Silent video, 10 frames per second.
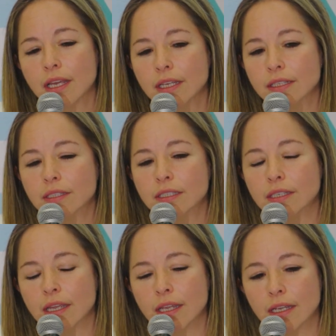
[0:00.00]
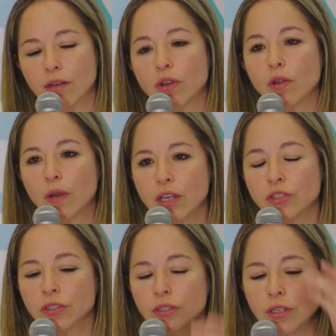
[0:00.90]
in this
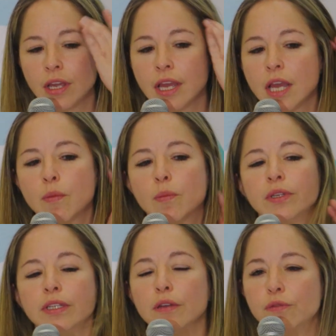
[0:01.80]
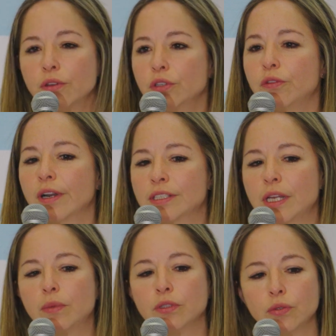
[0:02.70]
regulation. But in the future, for
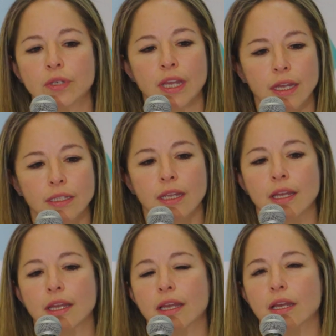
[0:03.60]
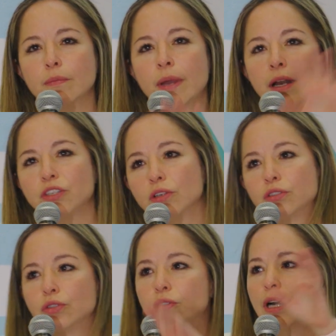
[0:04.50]
example, you can manage all
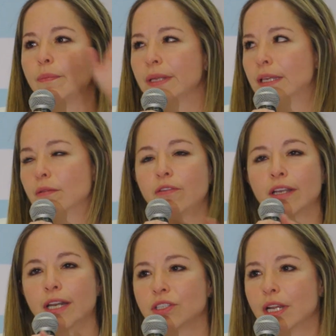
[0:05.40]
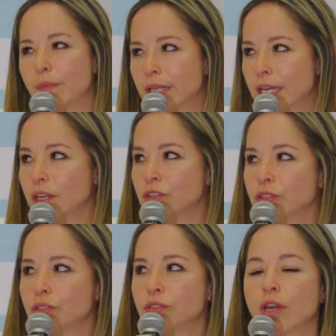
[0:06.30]
your financial
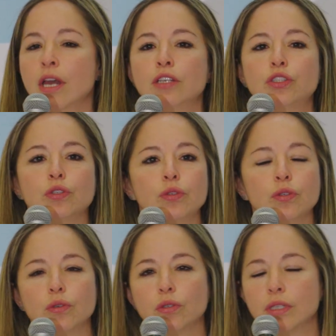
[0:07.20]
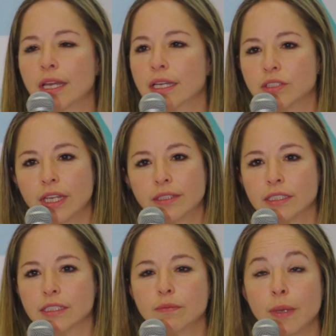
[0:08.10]
applications to take
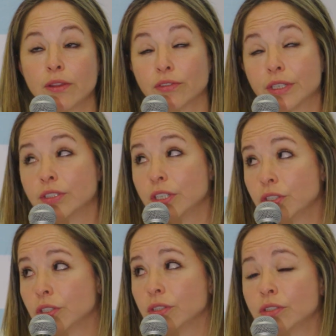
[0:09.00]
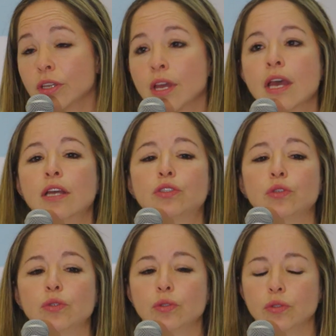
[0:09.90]
better decisions,
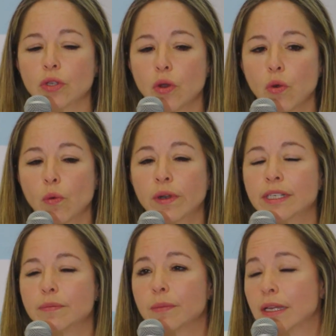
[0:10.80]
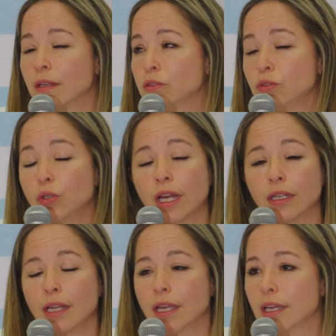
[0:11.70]
to know where you
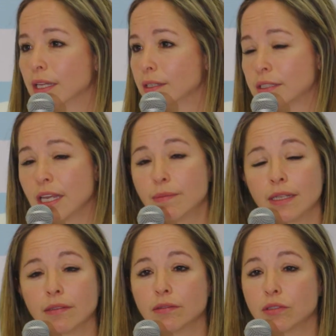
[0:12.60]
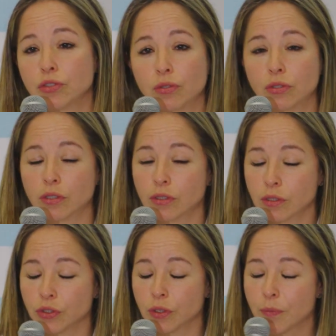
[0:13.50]
can save in
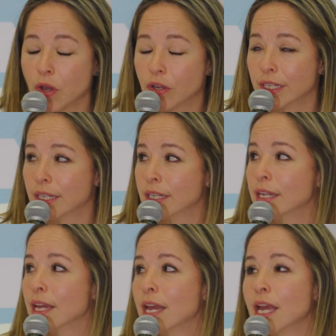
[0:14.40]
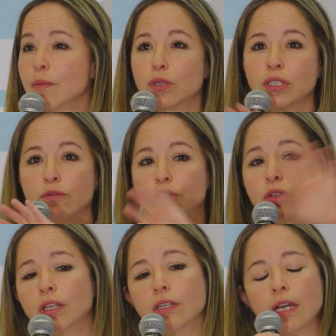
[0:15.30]
your money. But if
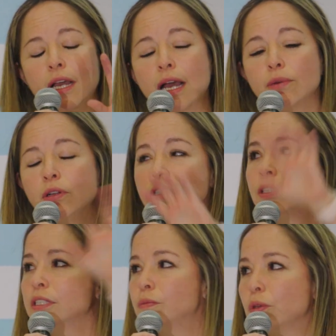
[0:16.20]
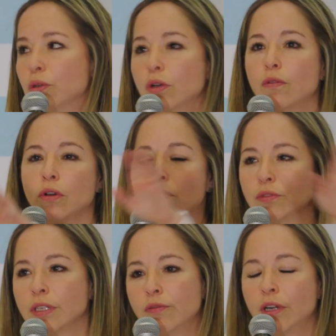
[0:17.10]
you have all this view of
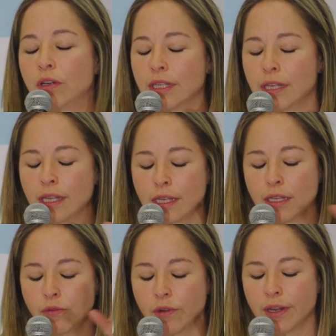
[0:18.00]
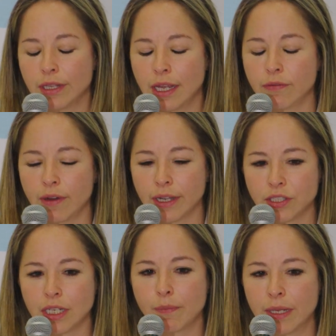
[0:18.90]
the different
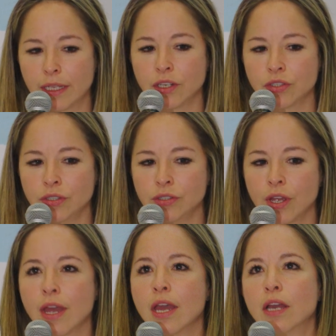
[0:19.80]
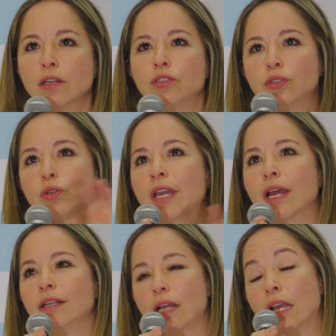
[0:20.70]
financial applications, you
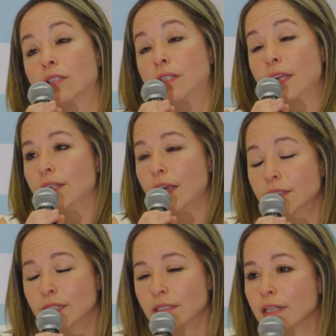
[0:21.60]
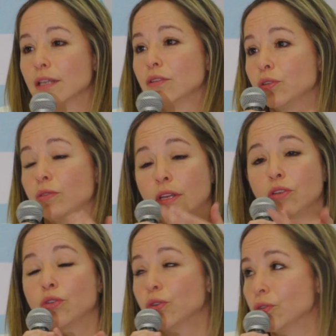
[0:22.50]
can. I think that the
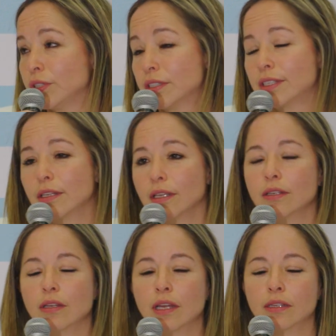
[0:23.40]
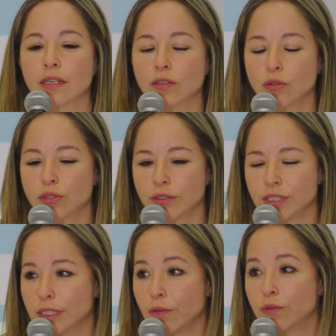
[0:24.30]
new users and the
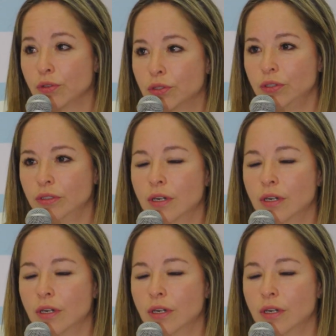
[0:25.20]
users in the future